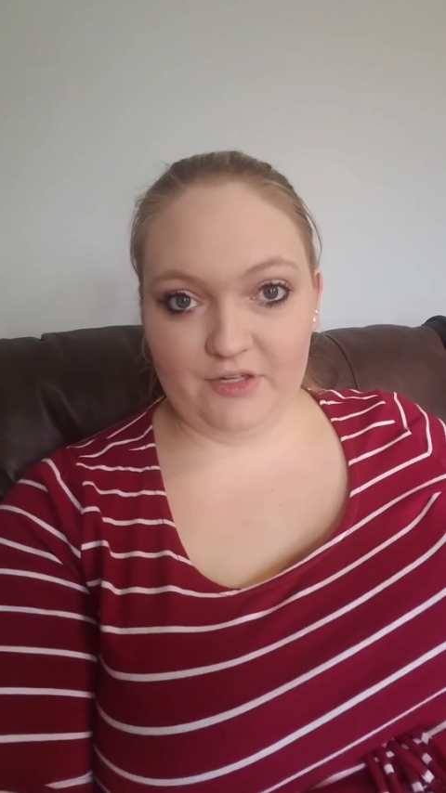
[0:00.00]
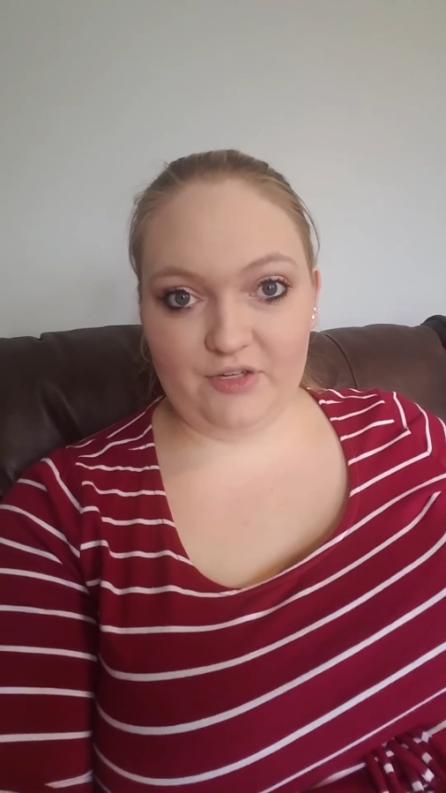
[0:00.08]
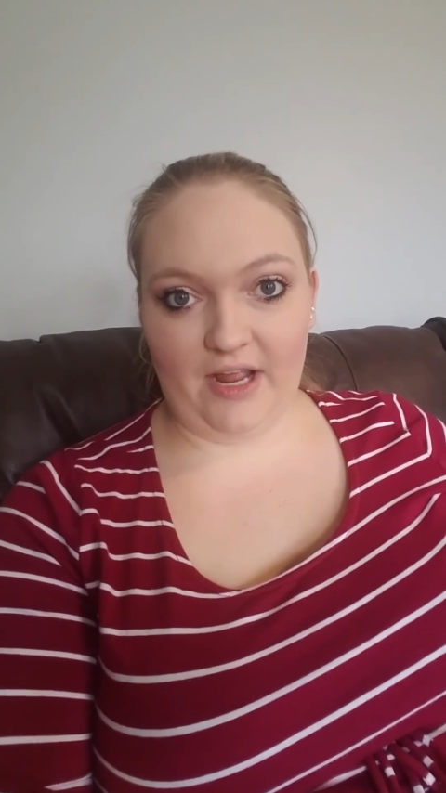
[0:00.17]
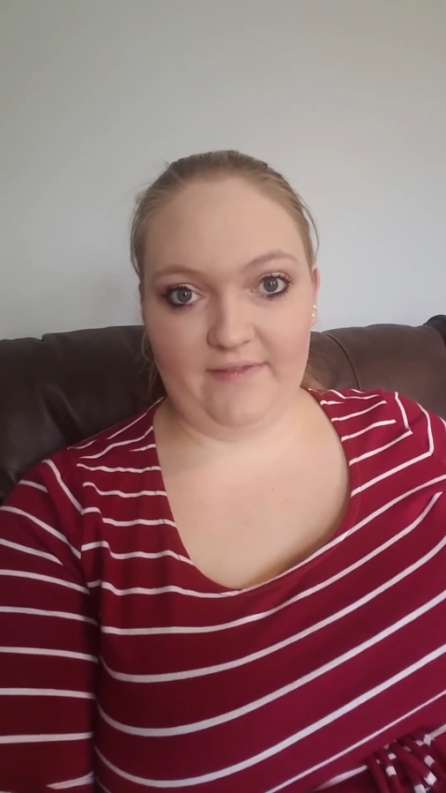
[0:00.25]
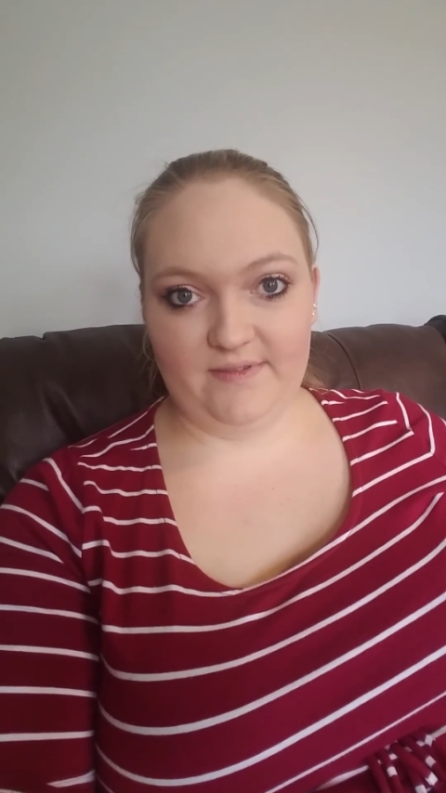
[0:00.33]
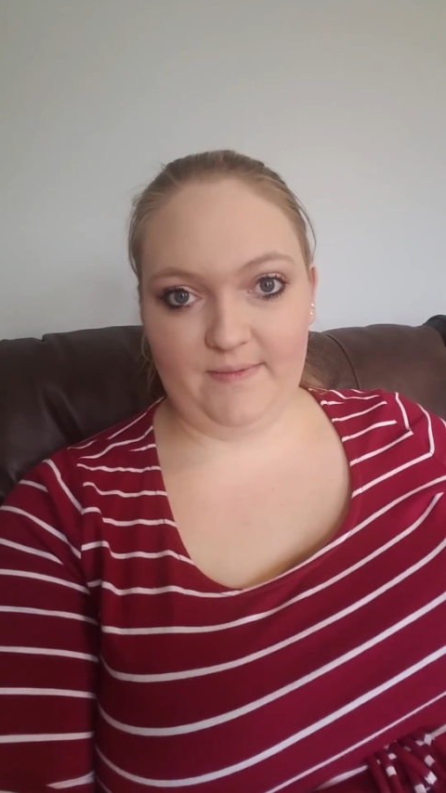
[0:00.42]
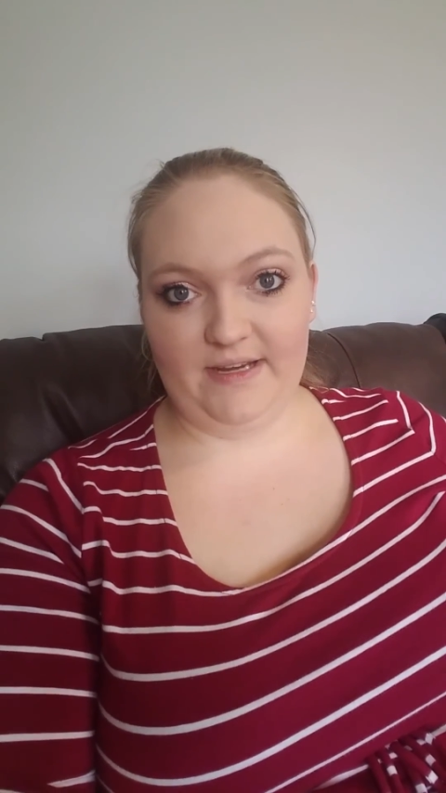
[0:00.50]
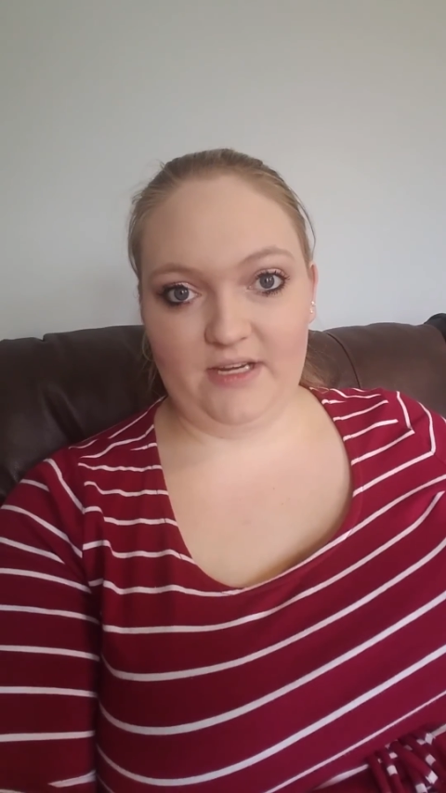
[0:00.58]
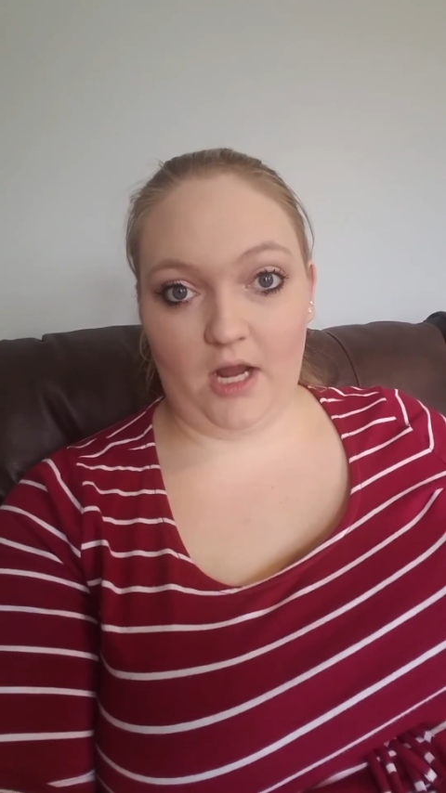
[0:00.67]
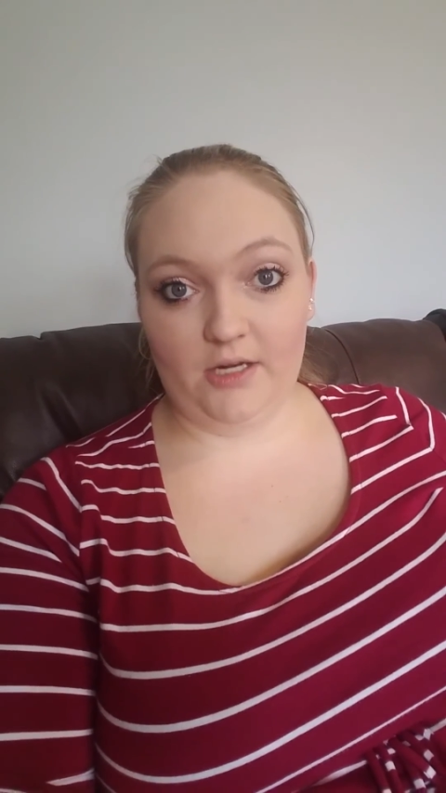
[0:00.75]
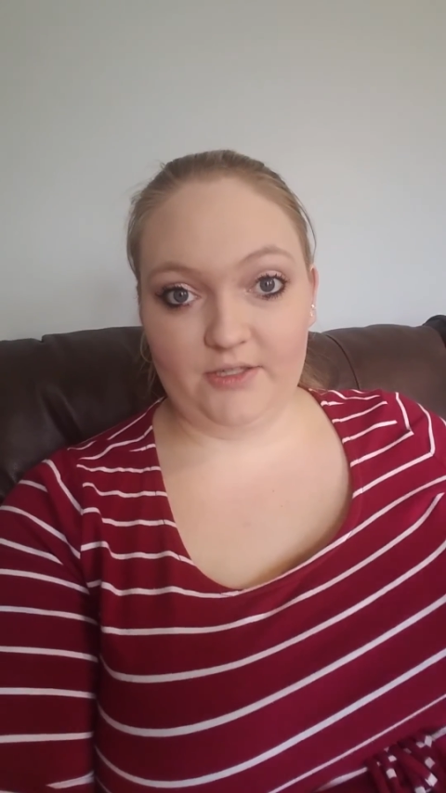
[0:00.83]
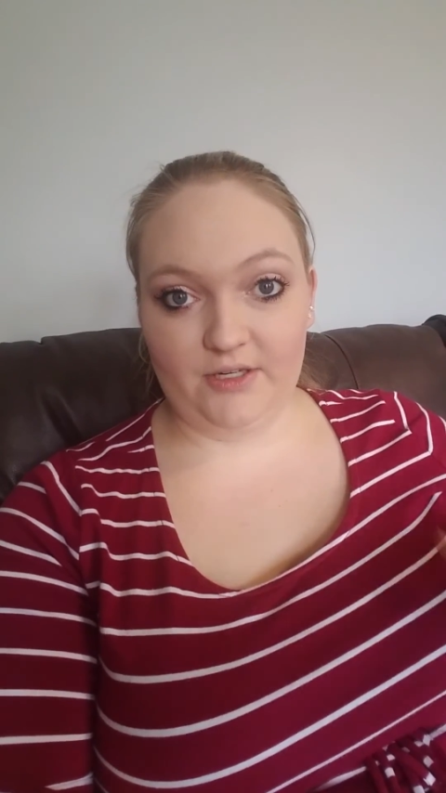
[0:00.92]
drive to my
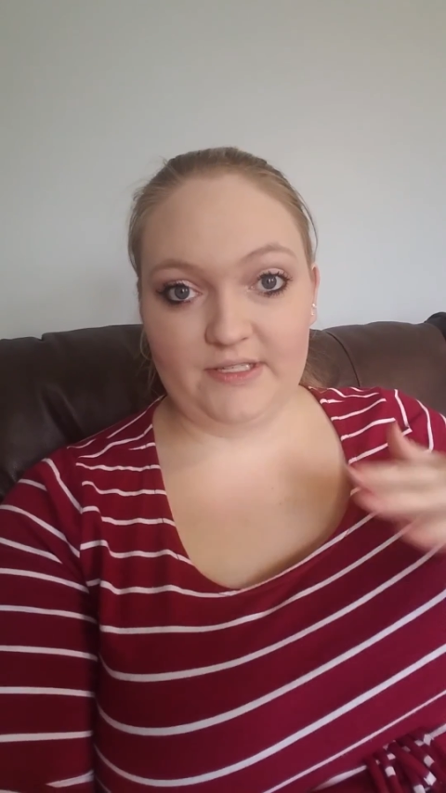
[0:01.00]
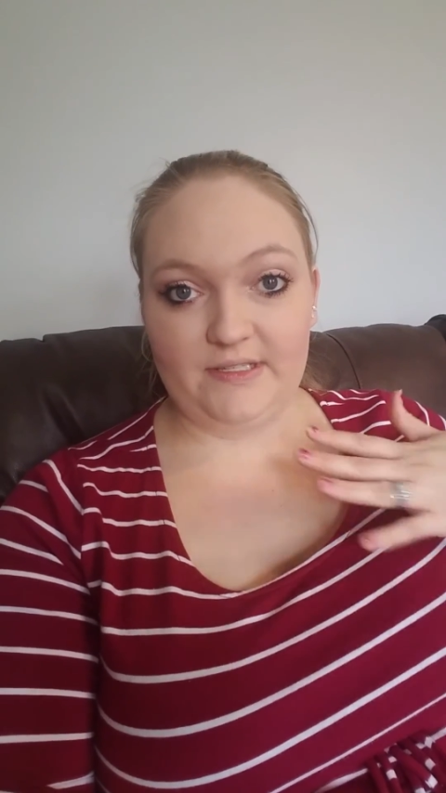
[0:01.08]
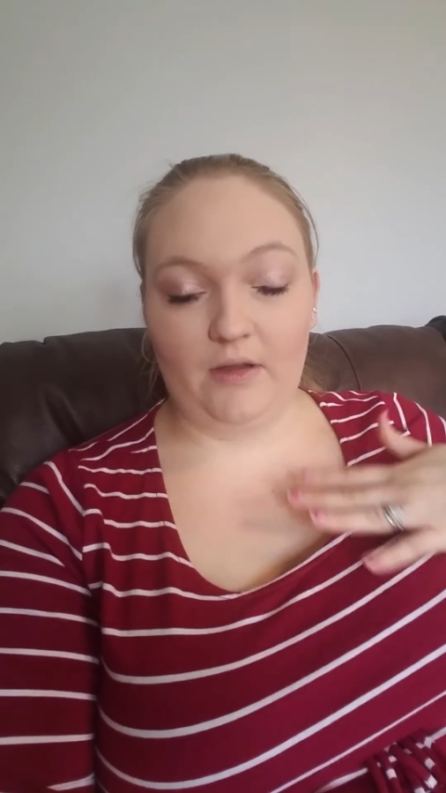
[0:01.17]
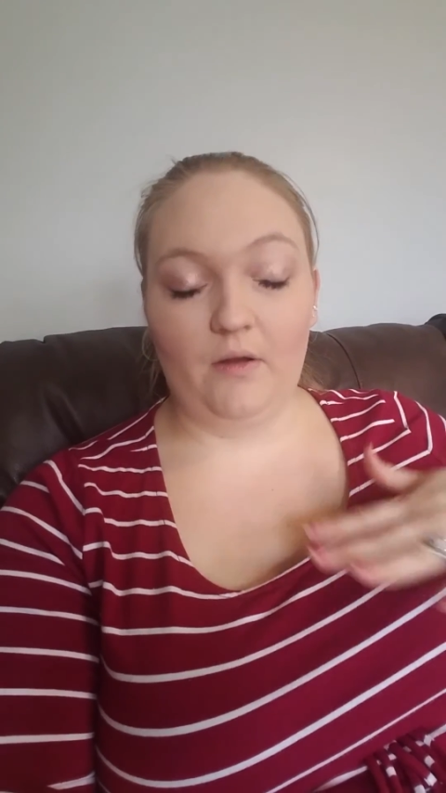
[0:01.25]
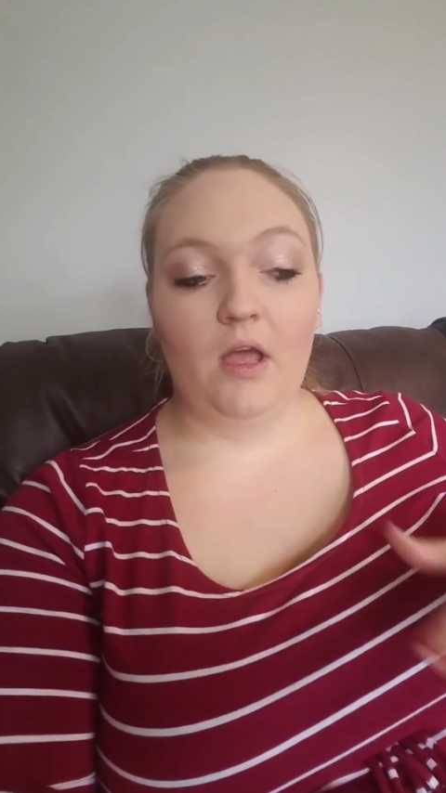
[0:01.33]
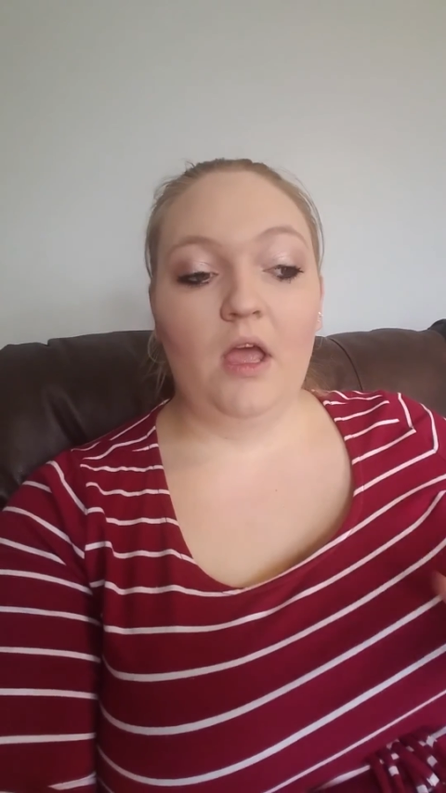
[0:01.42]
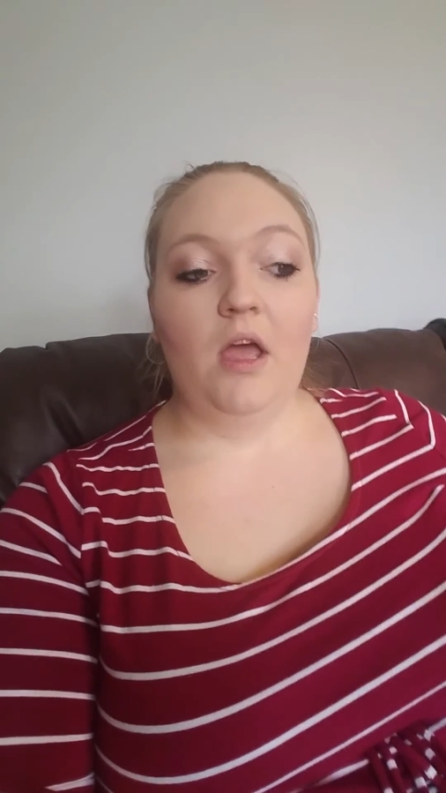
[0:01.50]
doctor, so